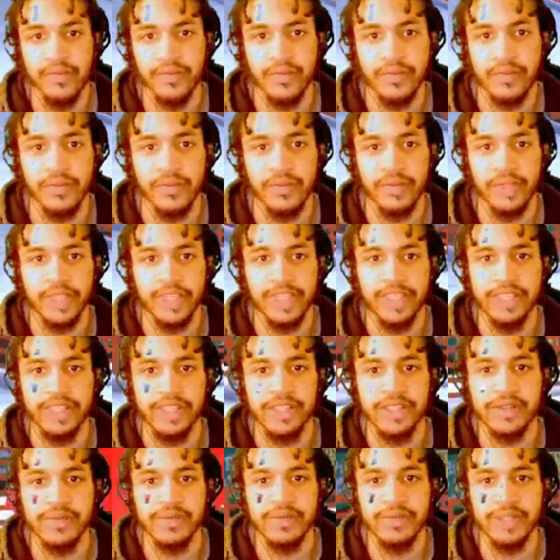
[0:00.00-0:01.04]

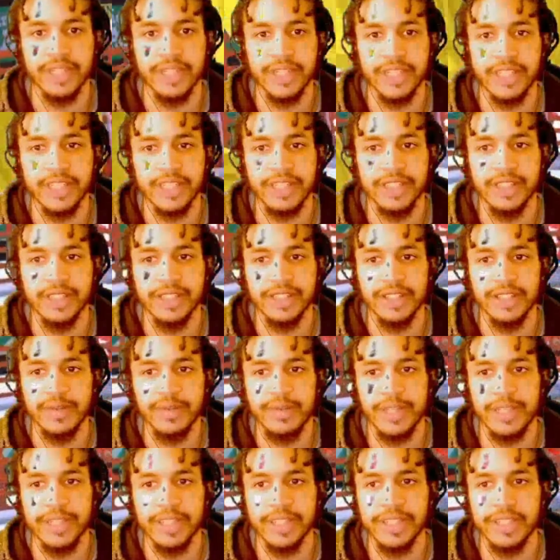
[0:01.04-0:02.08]
Please, please, you
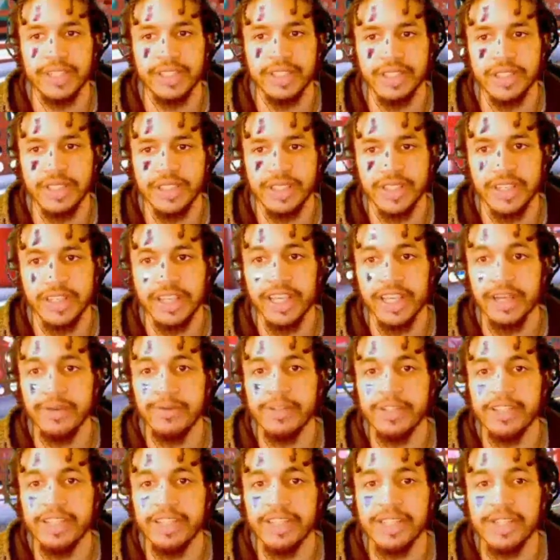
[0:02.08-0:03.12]
bitch. It
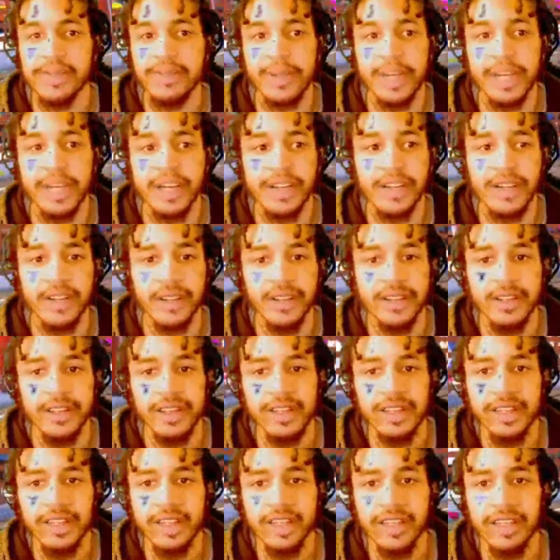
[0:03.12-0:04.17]
was Isabelle.
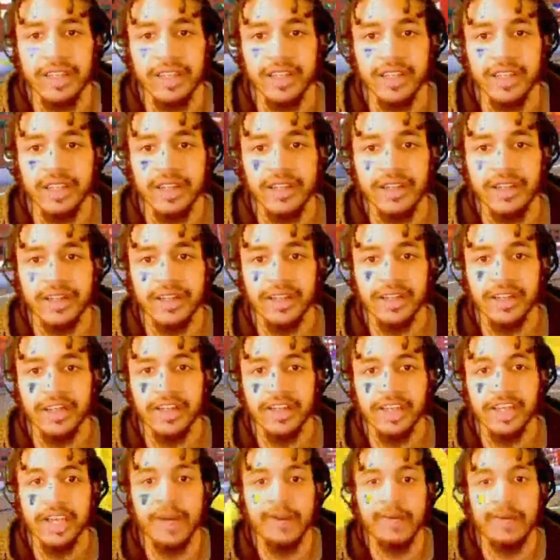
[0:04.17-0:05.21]

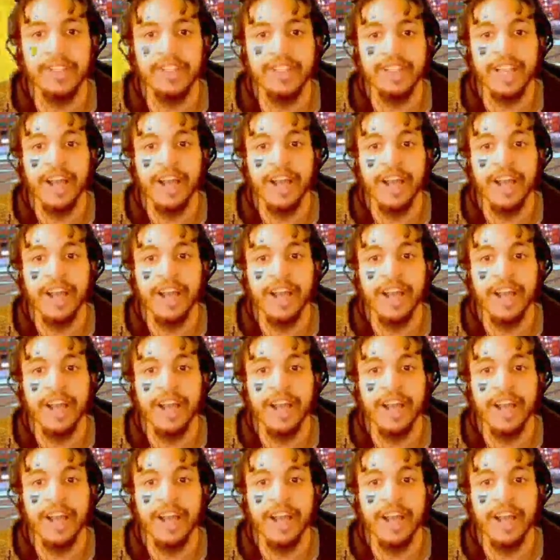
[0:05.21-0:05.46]
It was...